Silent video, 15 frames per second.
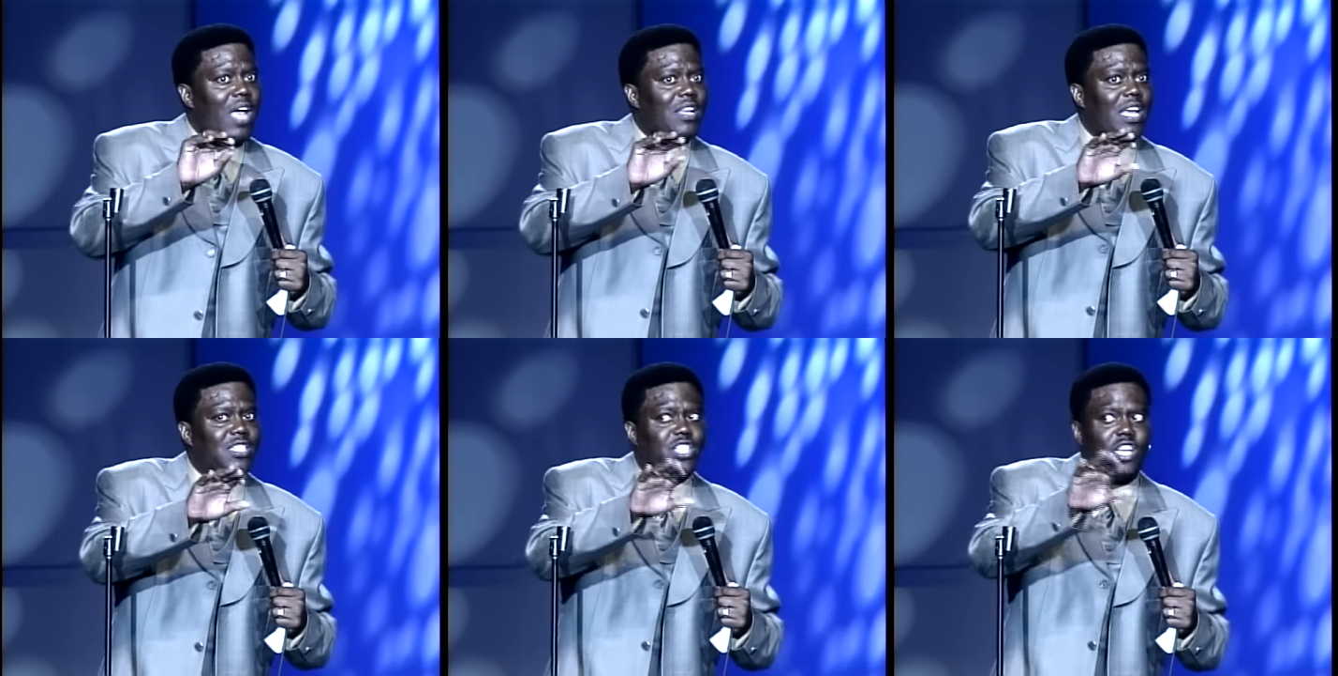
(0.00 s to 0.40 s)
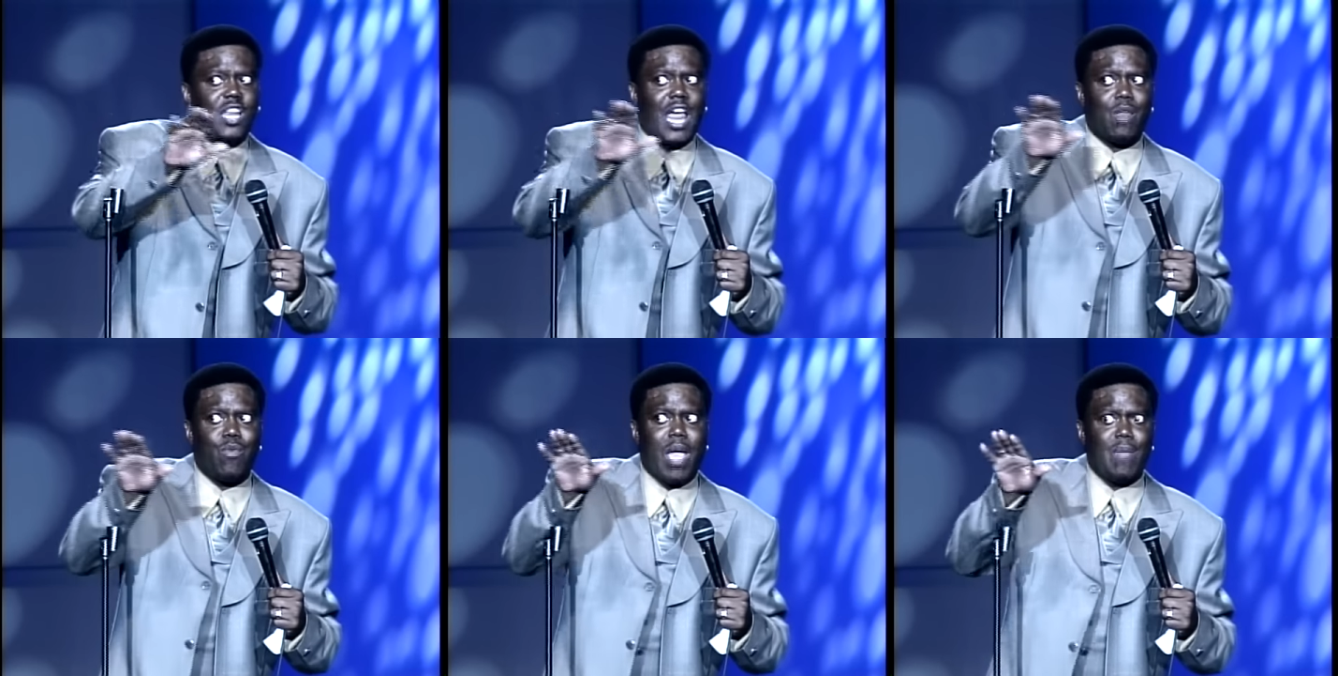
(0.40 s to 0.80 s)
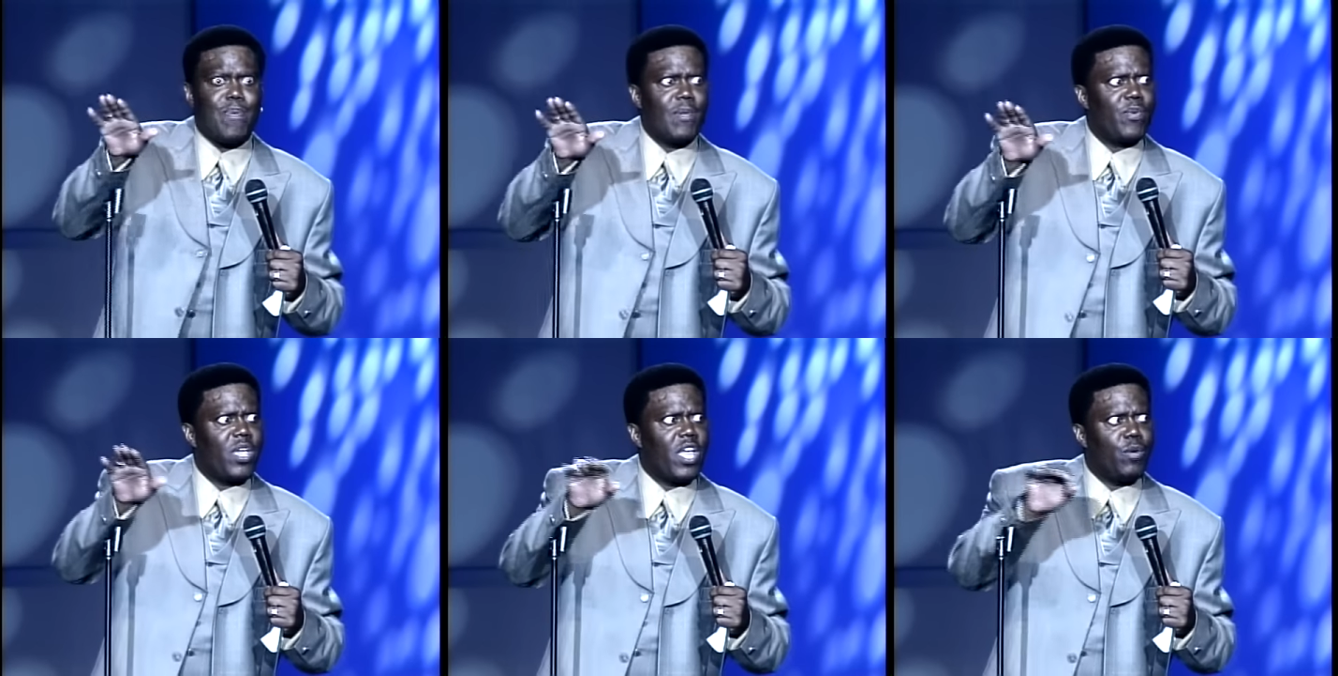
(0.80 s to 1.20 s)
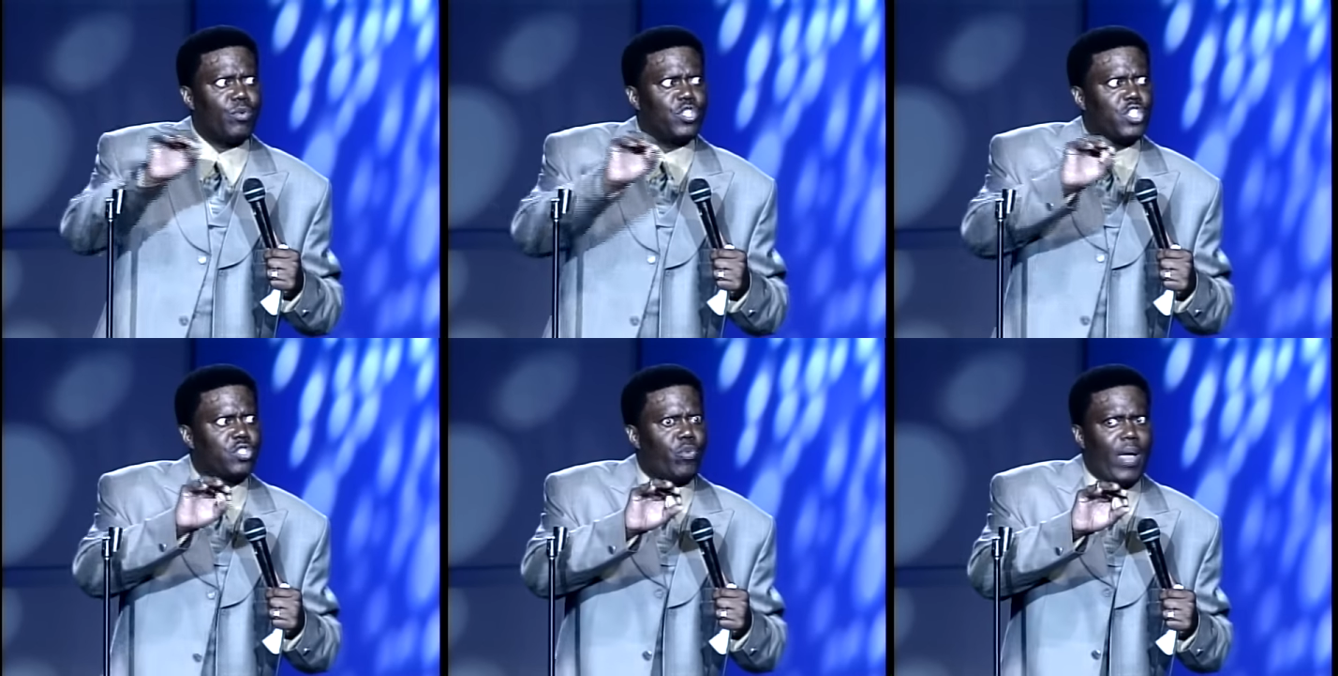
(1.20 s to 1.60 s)
I, I see a lot of white people here,
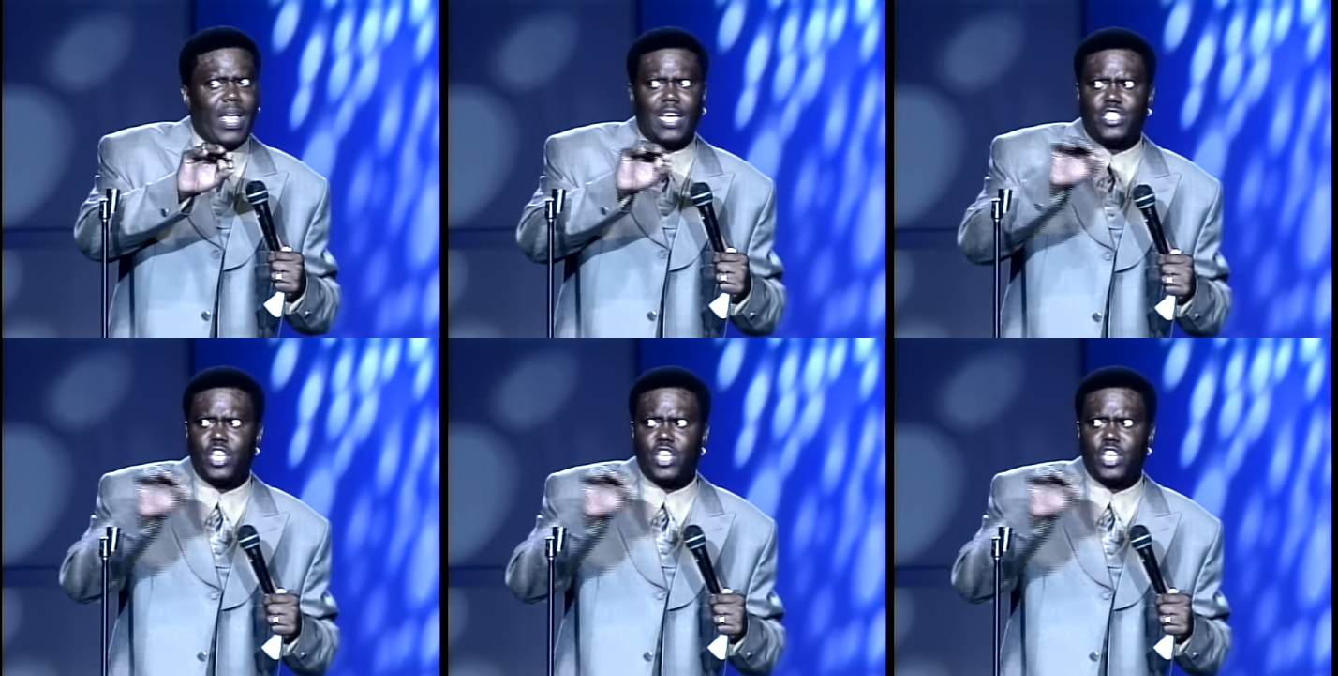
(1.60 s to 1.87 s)
which is great.